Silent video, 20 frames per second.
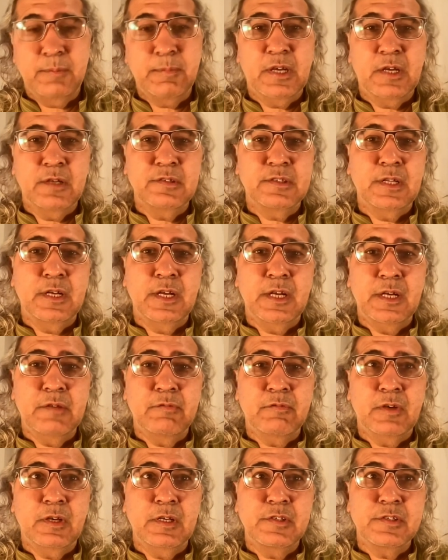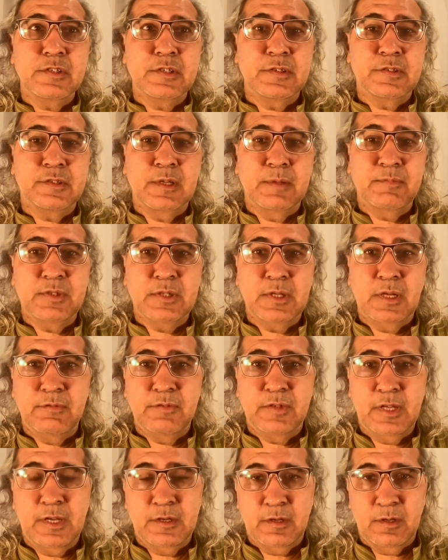Because the native cultures
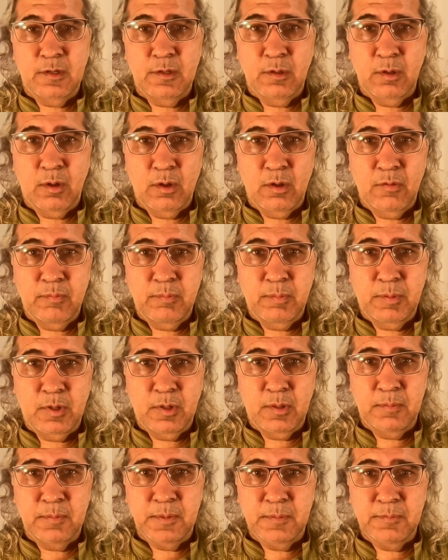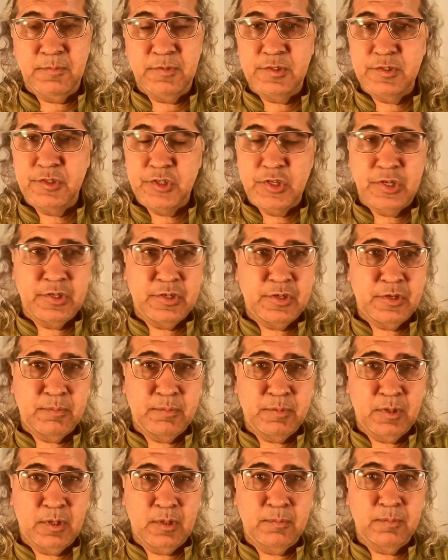themselves had a lot of problems, gender
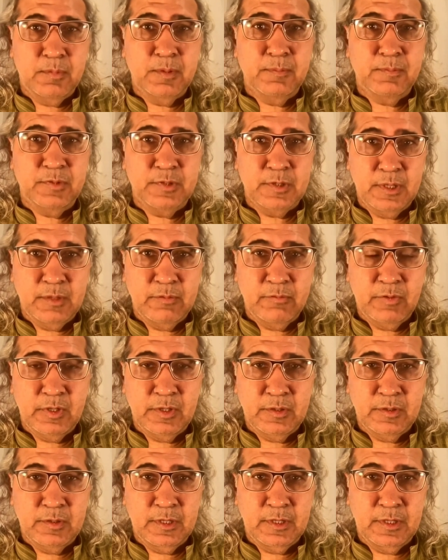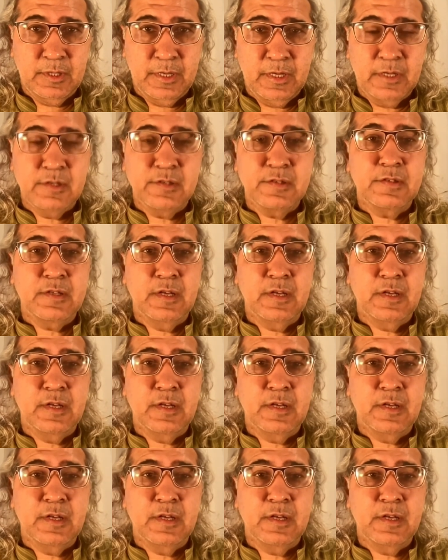problems, and everything else.